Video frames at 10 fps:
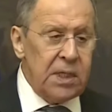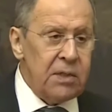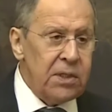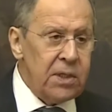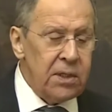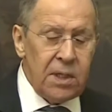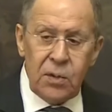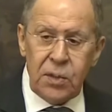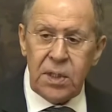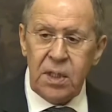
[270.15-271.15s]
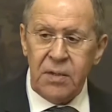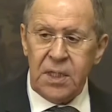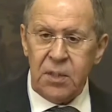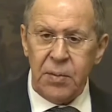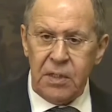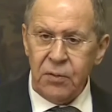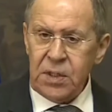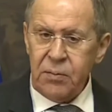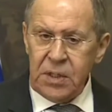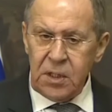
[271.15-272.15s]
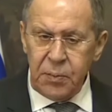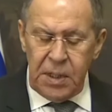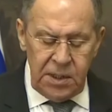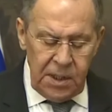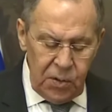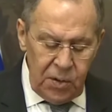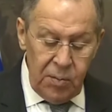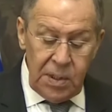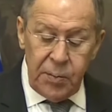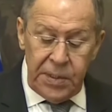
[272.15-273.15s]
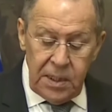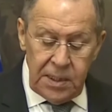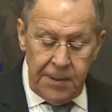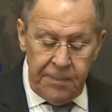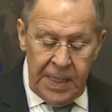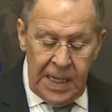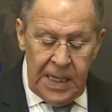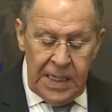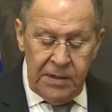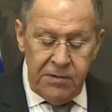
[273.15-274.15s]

infrastructure in accordance with the resolution